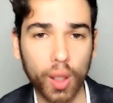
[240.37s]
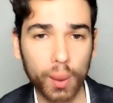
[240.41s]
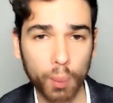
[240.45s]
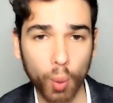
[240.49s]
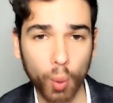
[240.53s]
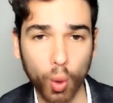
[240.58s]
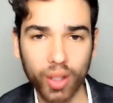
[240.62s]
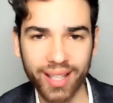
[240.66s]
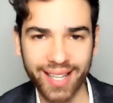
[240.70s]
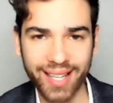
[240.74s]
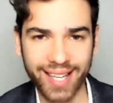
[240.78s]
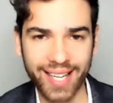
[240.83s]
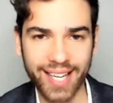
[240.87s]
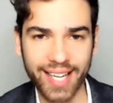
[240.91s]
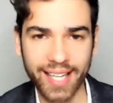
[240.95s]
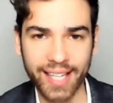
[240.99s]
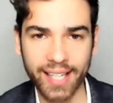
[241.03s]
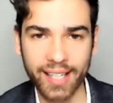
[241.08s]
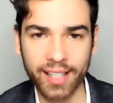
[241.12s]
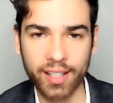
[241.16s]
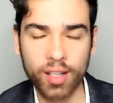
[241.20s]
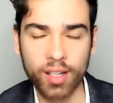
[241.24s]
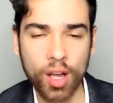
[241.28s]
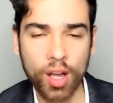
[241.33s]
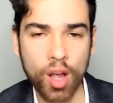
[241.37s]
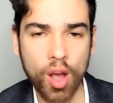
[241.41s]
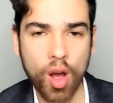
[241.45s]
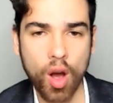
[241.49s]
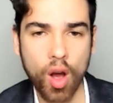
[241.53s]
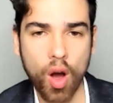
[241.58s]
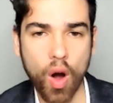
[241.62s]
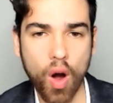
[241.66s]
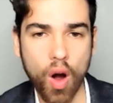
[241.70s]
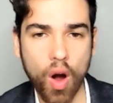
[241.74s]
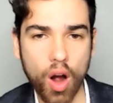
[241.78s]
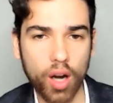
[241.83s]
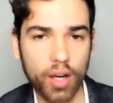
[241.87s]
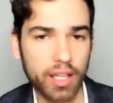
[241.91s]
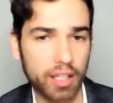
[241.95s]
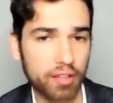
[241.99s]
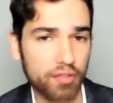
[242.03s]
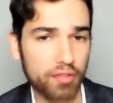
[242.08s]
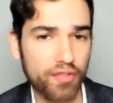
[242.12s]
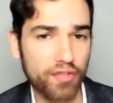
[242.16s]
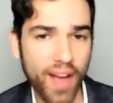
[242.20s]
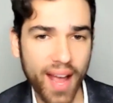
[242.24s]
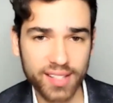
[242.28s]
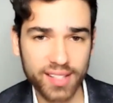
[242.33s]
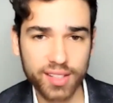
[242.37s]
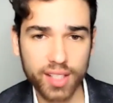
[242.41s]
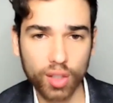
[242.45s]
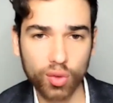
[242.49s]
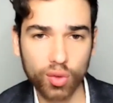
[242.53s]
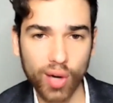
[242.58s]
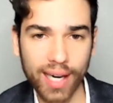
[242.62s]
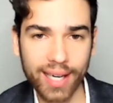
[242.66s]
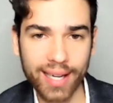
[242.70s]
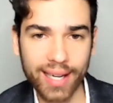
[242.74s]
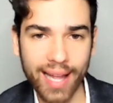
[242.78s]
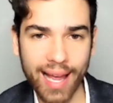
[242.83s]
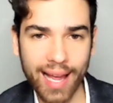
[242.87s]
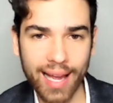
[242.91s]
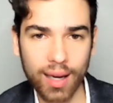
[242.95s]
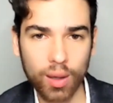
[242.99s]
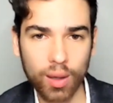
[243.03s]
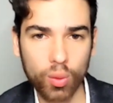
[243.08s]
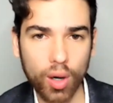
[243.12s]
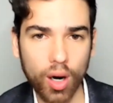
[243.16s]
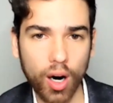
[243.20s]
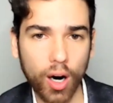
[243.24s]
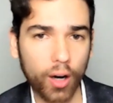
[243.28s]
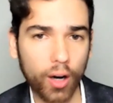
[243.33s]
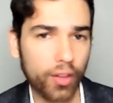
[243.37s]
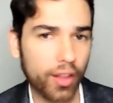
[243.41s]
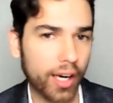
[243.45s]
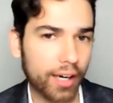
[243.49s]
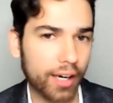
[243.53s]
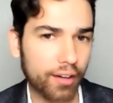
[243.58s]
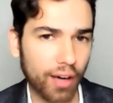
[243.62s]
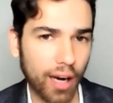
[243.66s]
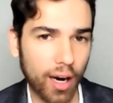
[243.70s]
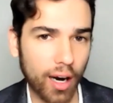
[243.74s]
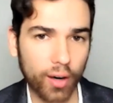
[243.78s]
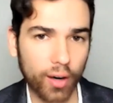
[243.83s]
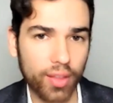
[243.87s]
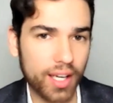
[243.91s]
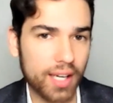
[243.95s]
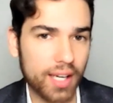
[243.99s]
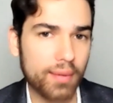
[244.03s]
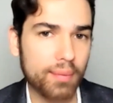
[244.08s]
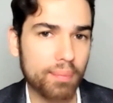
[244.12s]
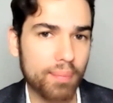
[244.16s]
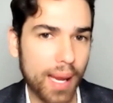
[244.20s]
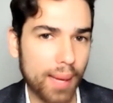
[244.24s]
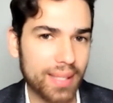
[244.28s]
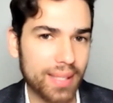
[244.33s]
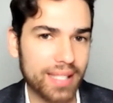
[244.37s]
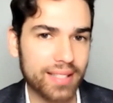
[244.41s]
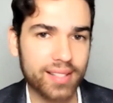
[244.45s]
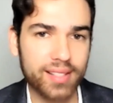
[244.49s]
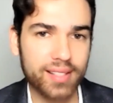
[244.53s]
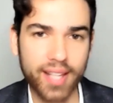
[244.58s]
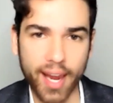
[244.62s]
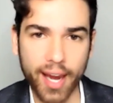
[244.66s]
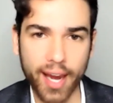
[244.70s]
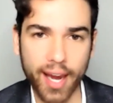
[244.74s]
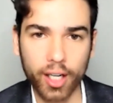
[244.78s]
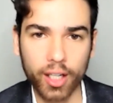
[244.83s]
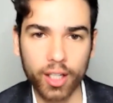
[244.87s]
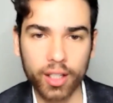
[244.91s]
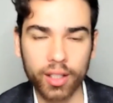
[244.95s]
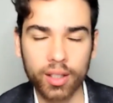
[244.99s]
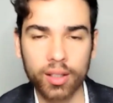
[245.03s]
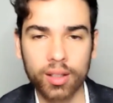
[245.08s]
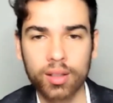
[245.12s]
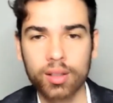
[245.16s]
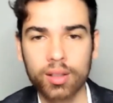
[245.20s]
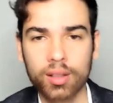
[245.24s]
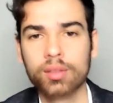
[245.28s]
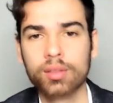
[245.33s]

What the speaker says: are more keen on investing right now? Are they maybe scared?